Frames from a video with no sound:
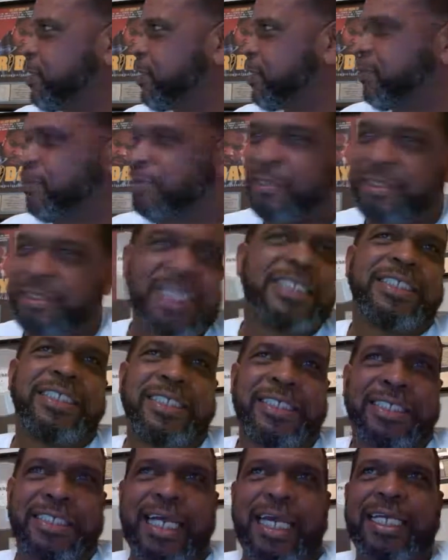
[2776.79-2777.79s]

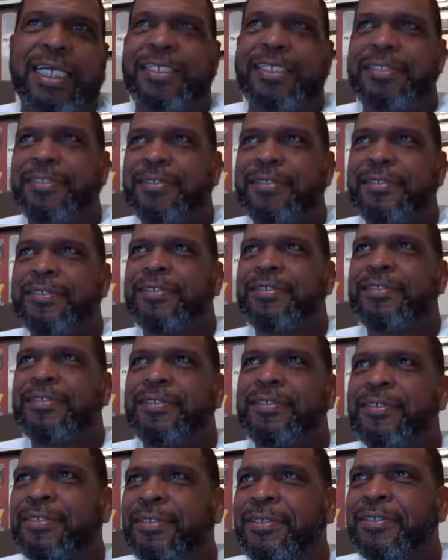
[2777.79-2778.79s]
62nd
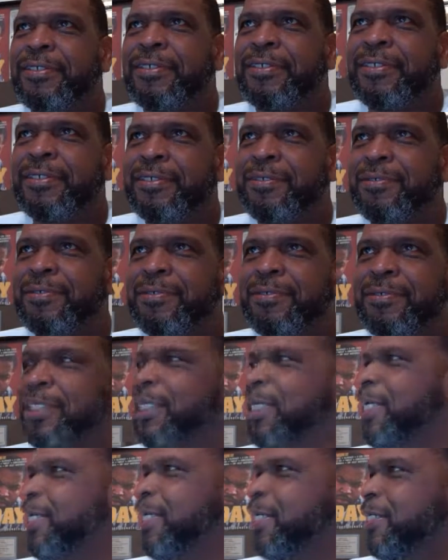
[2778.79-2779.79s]
with the
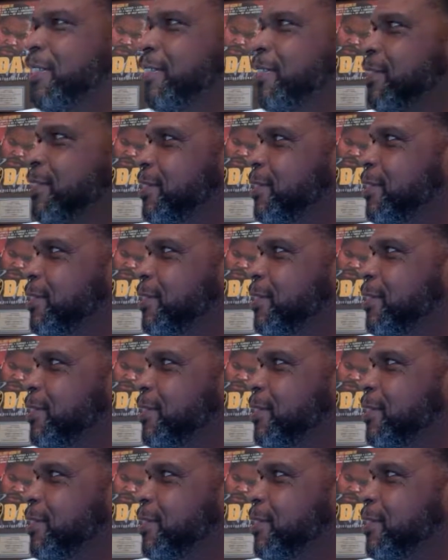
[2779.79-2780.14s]
kids,